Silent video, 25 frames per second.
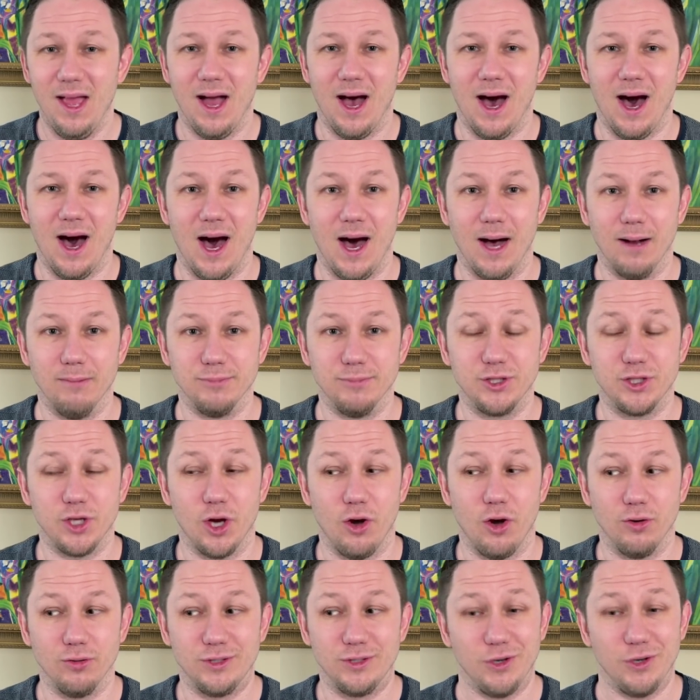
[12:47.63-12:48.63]
Um,
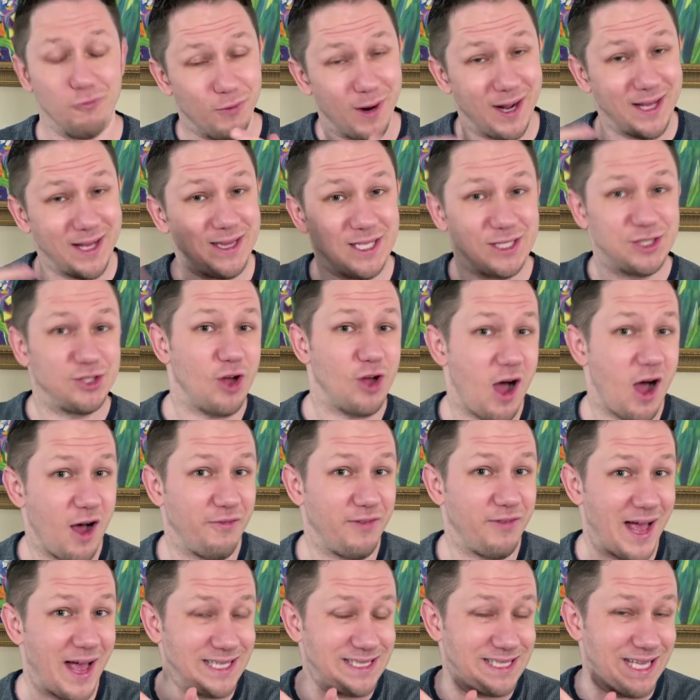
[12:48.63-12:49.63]
so to write this
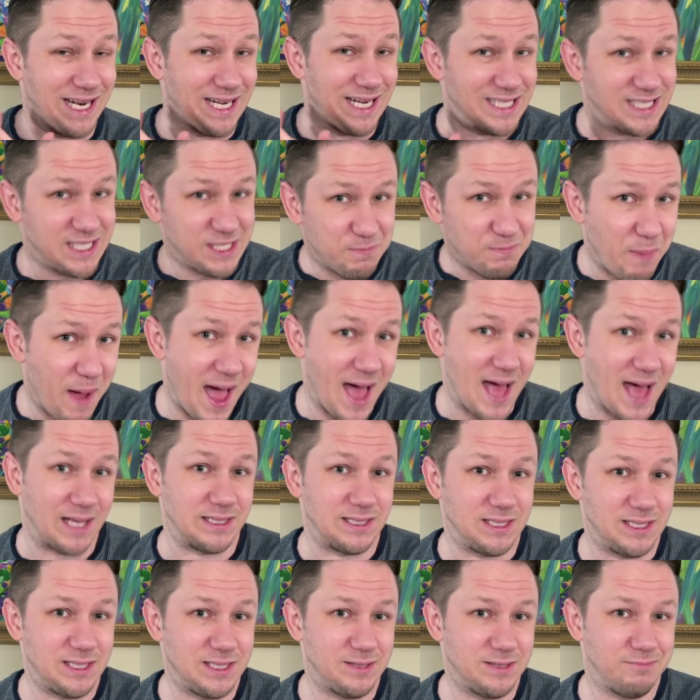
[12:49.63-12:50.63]
off as an
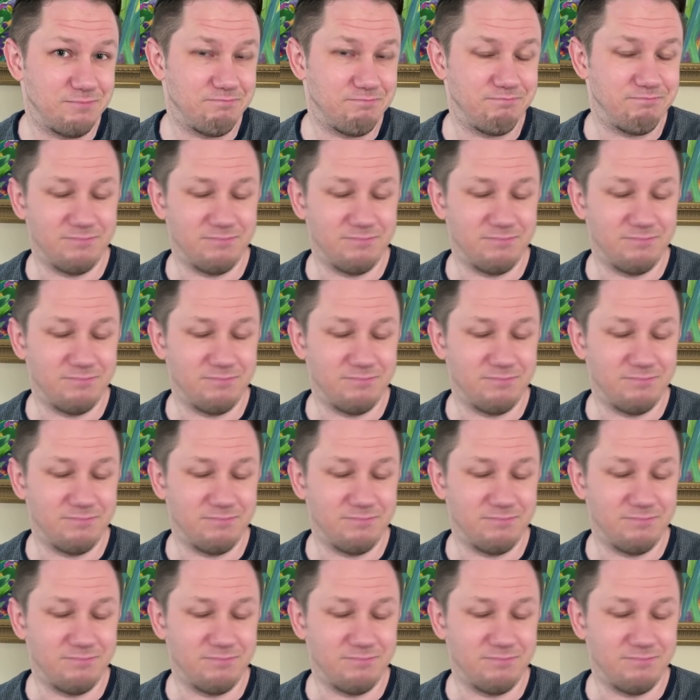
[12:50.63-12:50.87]
expense,